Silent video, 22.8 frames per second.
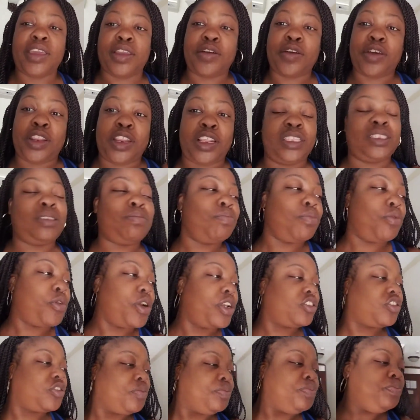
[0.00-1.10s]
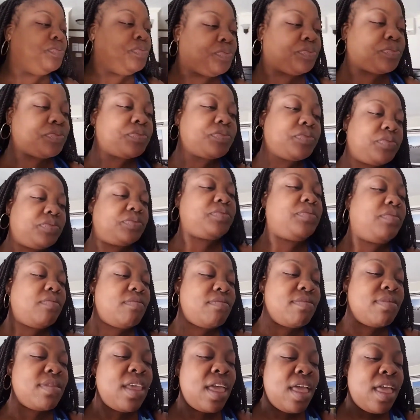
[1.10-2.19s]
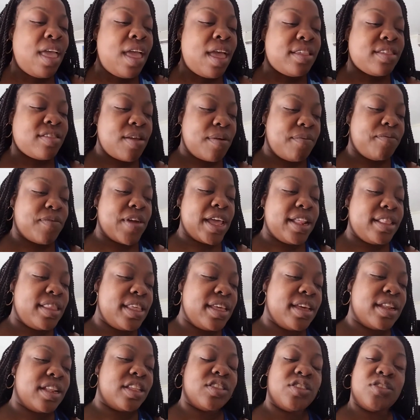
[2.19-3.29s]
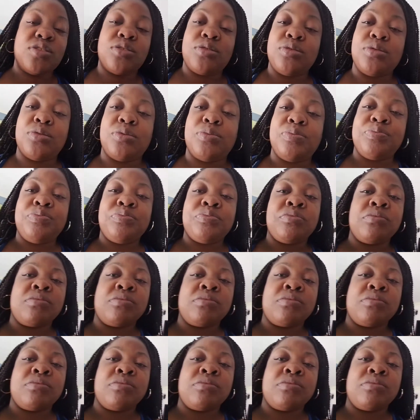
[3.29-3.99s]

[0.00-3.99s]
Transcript: here on this porch. So I'm finally gonna do